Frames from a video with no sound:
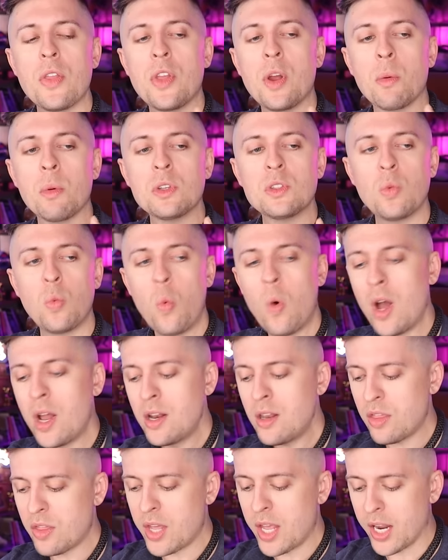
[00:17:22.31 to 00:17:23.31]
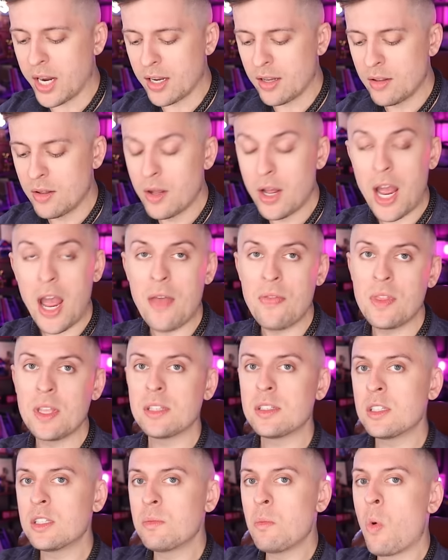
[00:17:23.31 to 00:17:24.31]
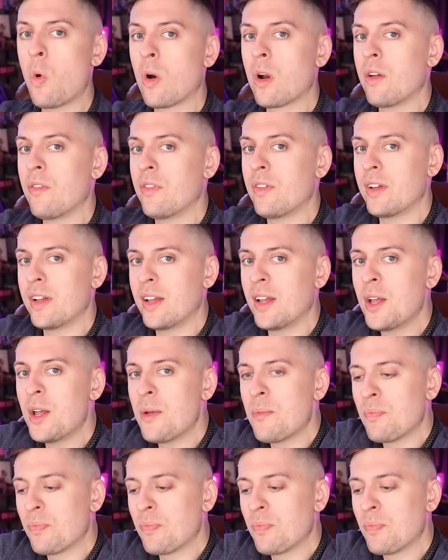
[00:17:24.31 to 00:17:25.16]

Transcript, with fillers: there was one thing and this is more of a